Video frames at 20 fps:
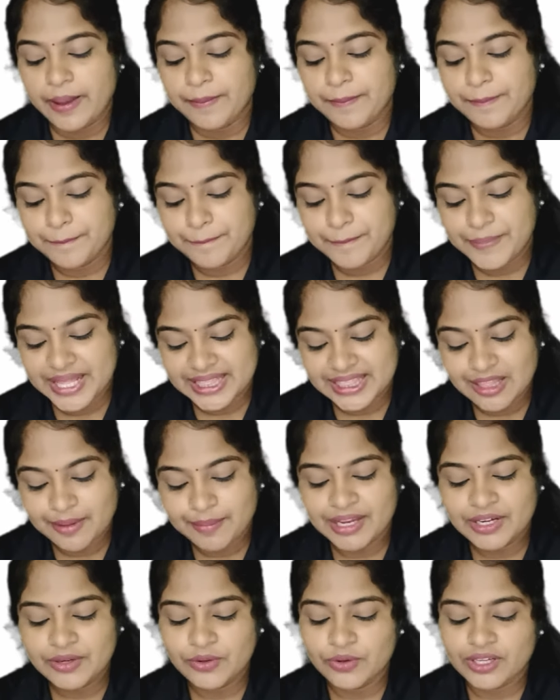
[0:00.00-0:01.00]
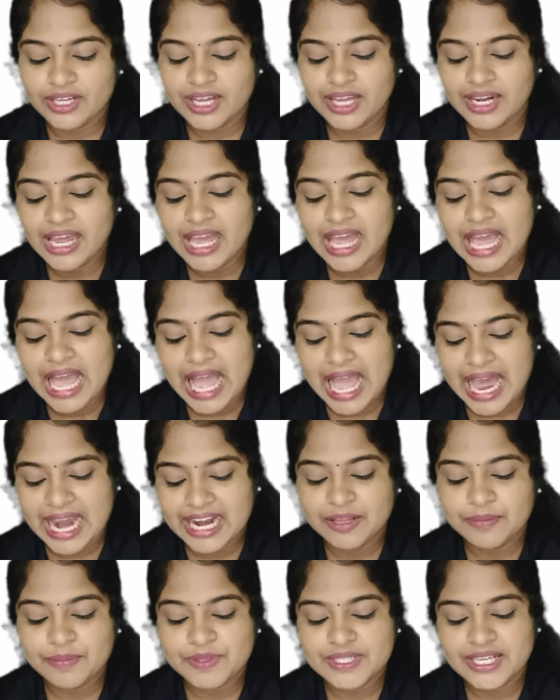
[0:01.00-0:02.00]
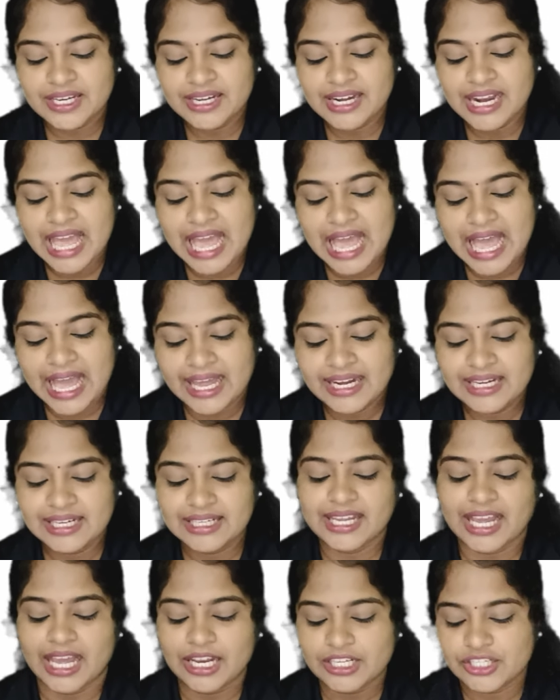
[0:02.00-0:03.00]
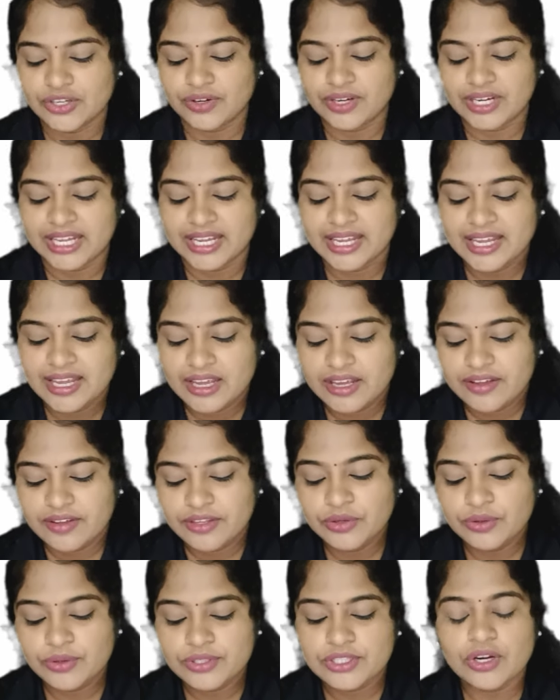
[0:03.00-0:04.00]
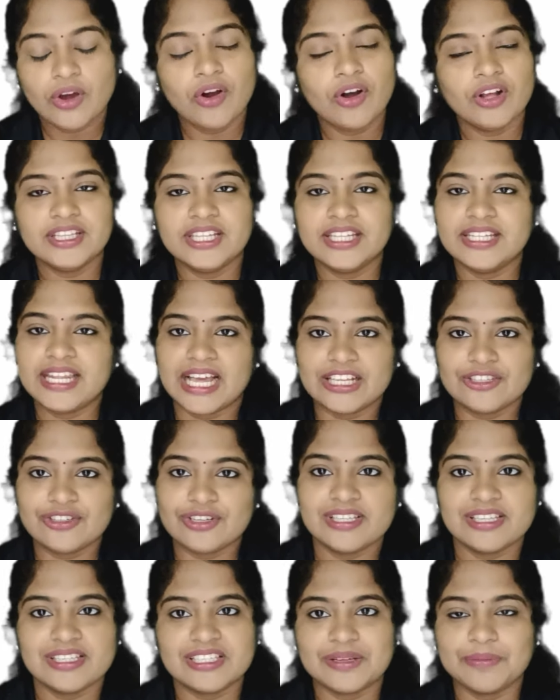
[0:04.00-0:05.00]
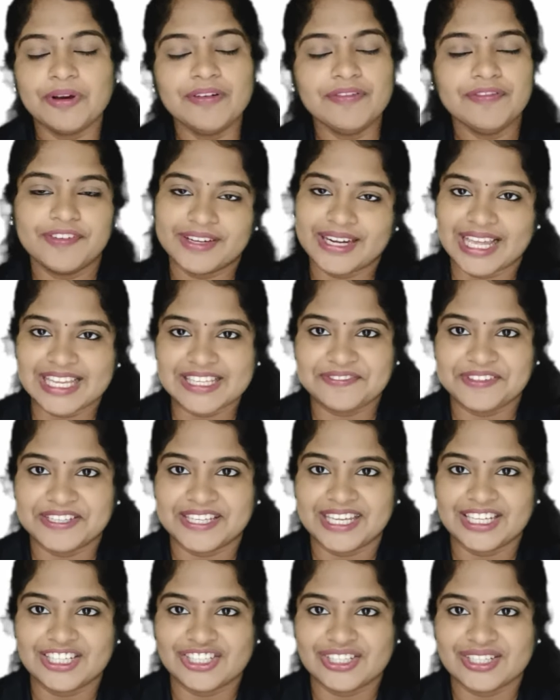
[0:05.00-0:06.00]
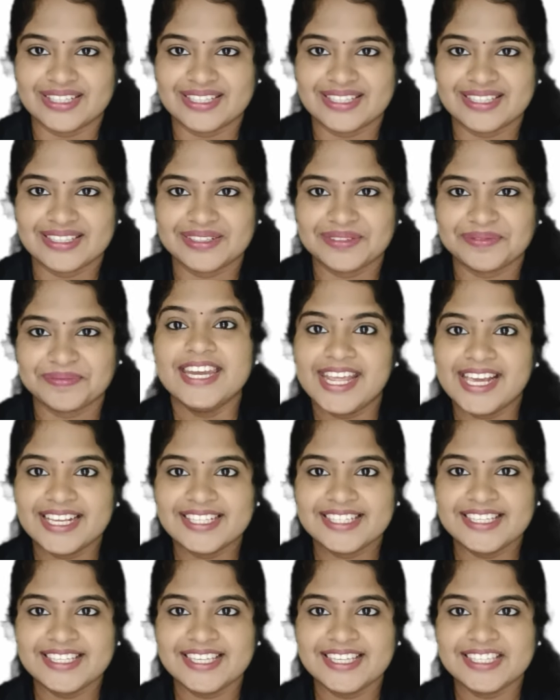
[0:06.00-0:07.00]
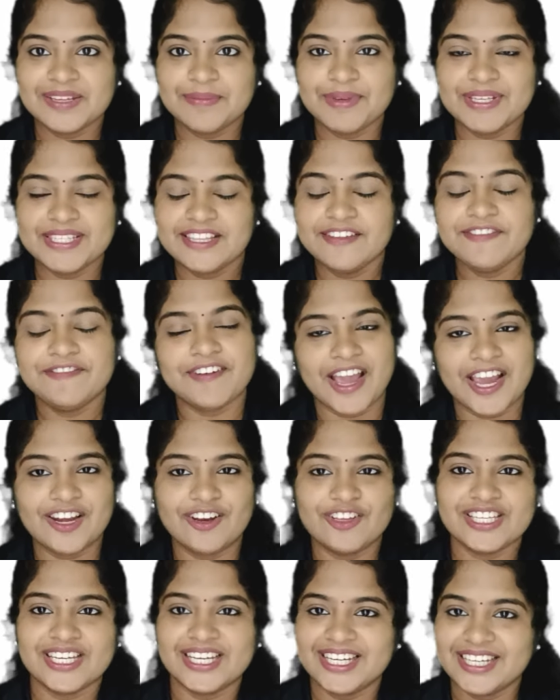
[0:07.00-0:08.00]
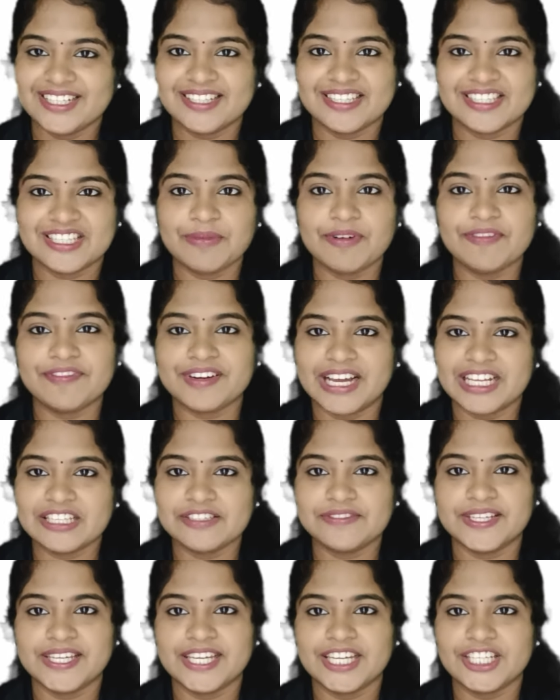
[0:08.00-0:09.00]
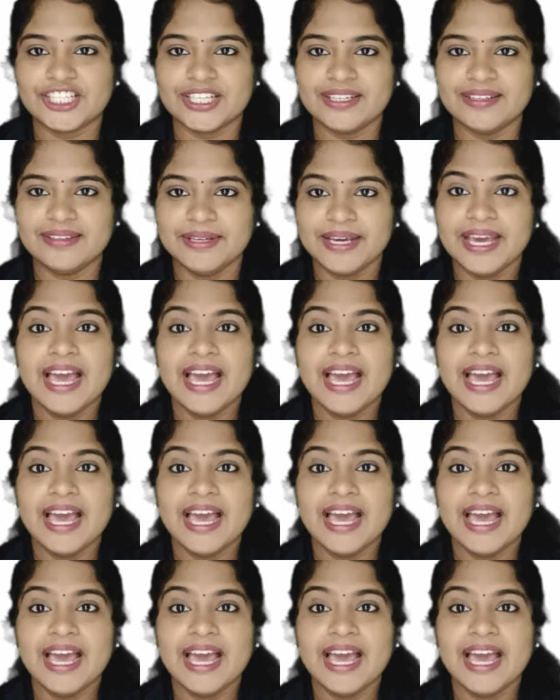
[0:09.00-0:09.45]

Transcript: Bentham and Hooker, Adamson and Candolle used all the natural system of classifications. Next system is the phylogenetic system of classification,